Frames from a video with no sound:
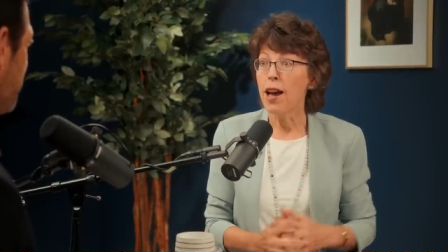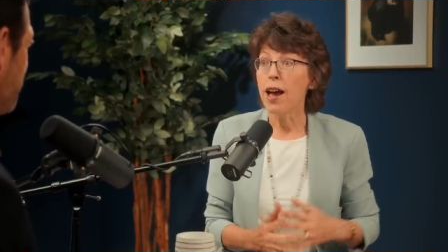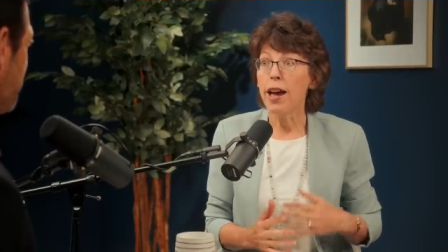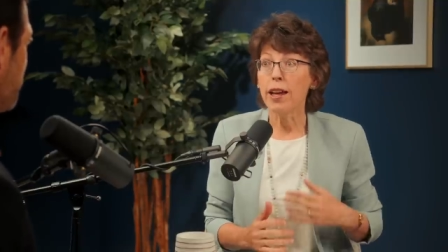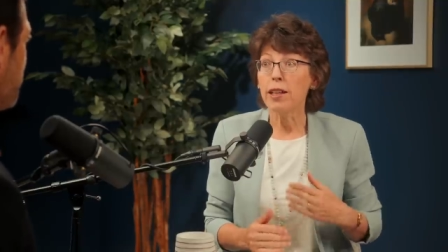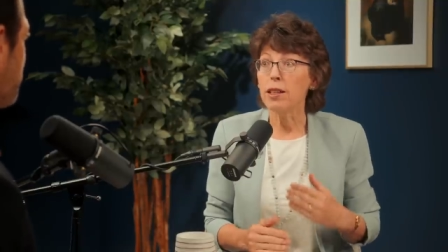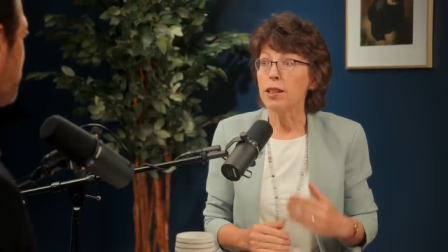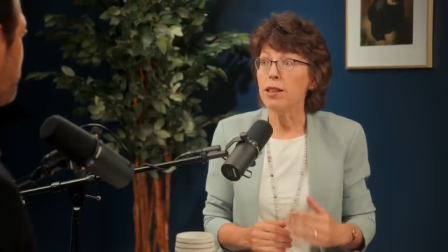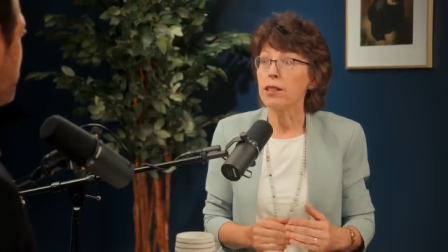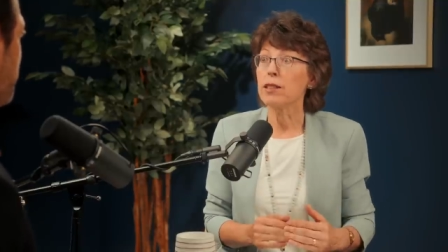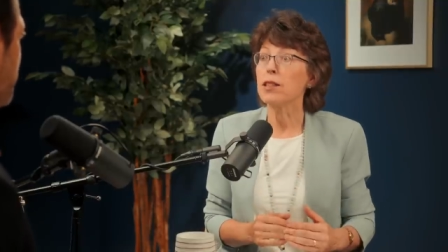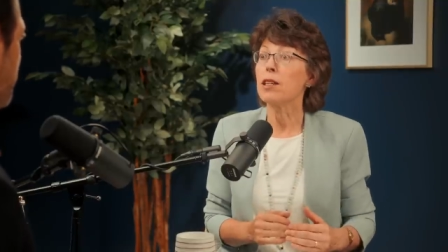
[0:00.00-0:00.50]

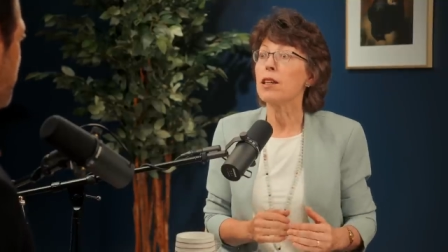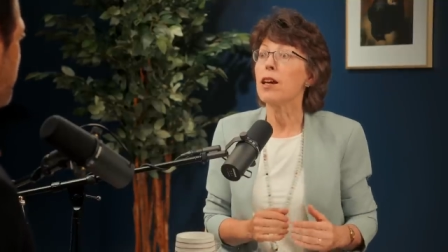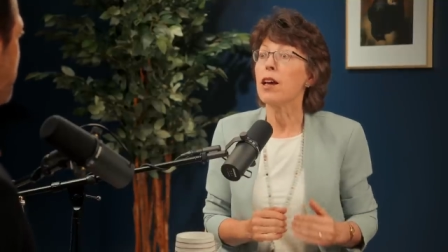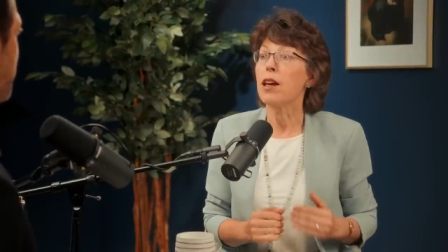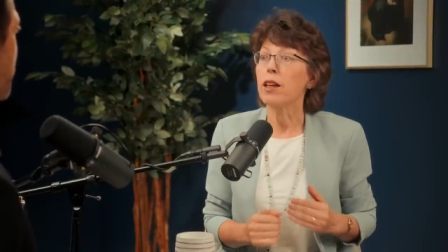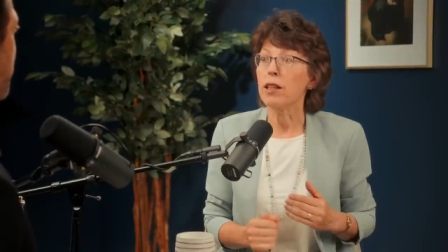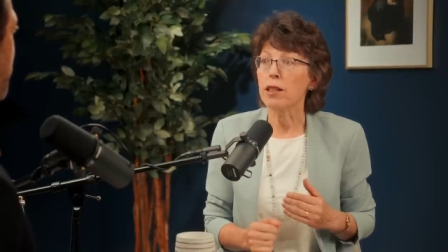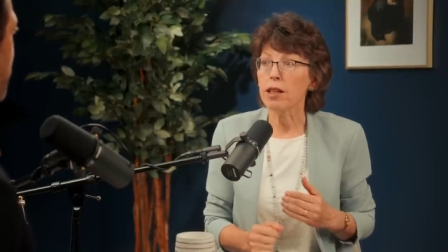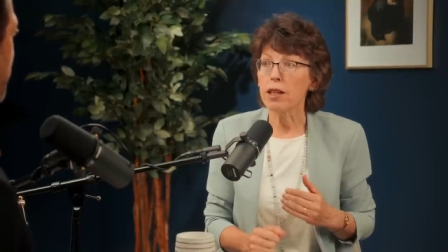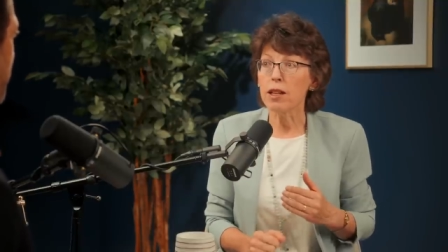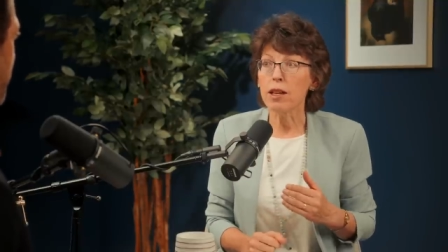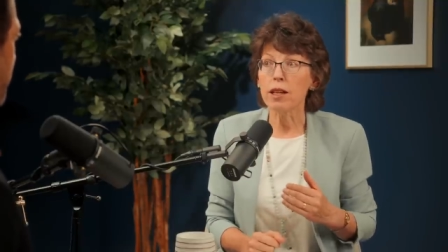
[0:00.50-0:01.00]
and and
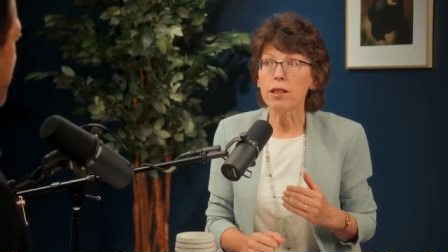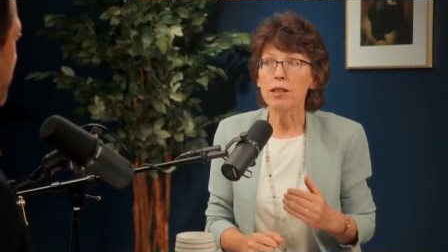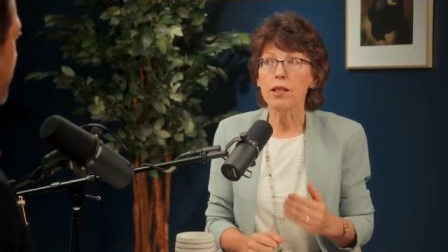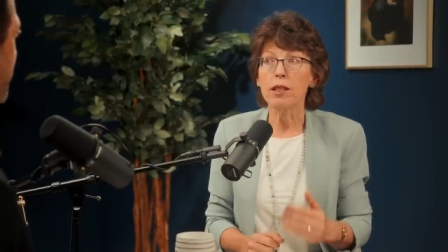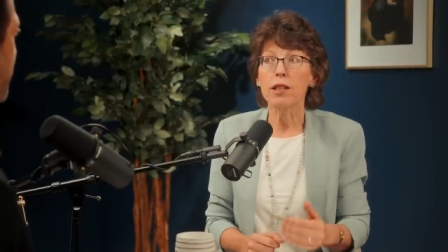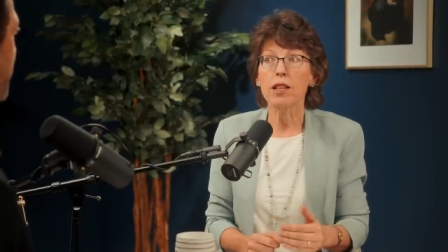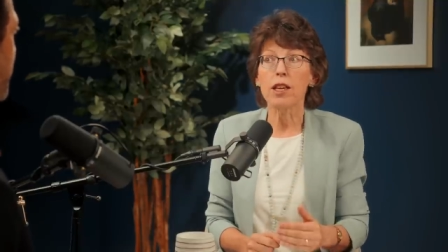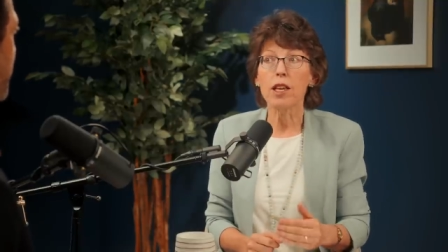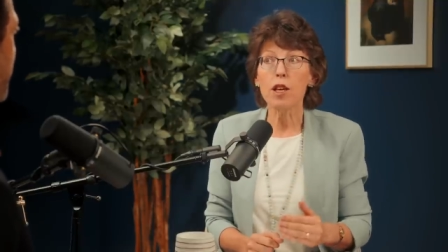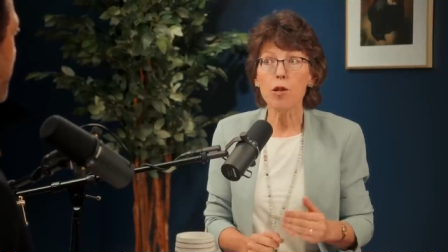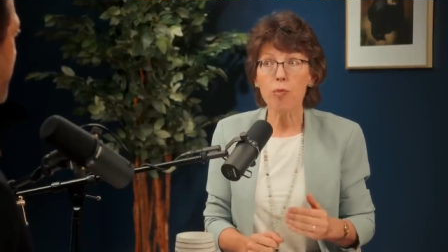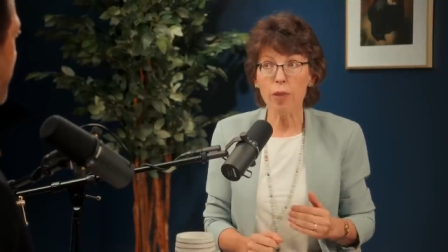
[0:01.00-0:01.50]
and,
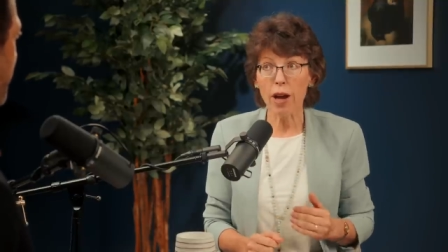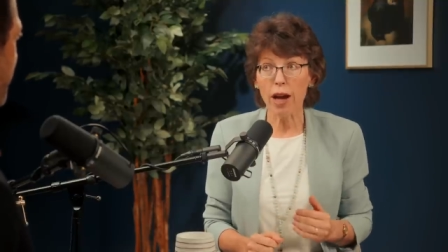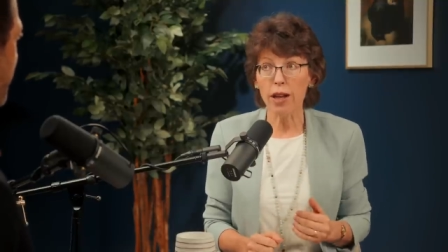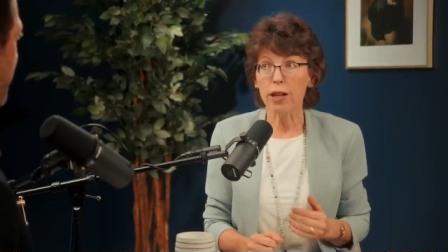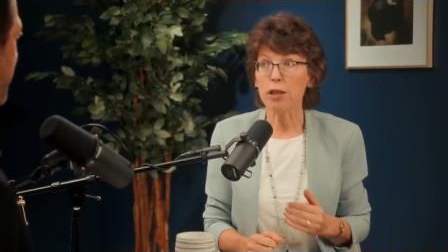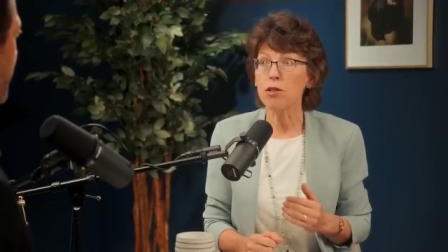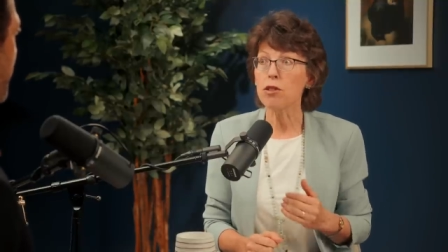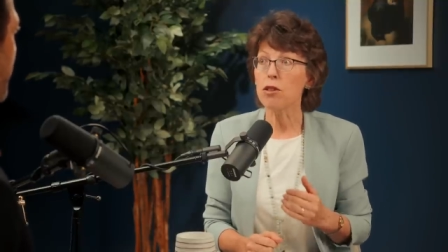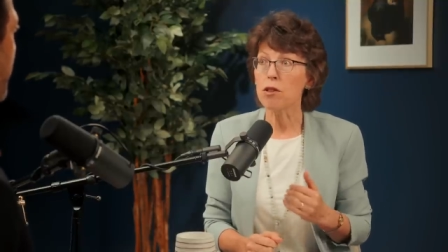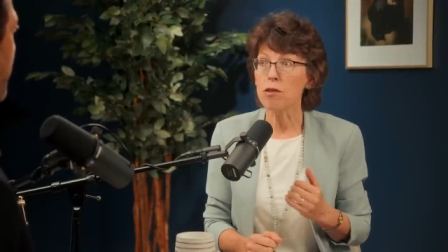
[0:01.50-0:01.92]
and keep at it.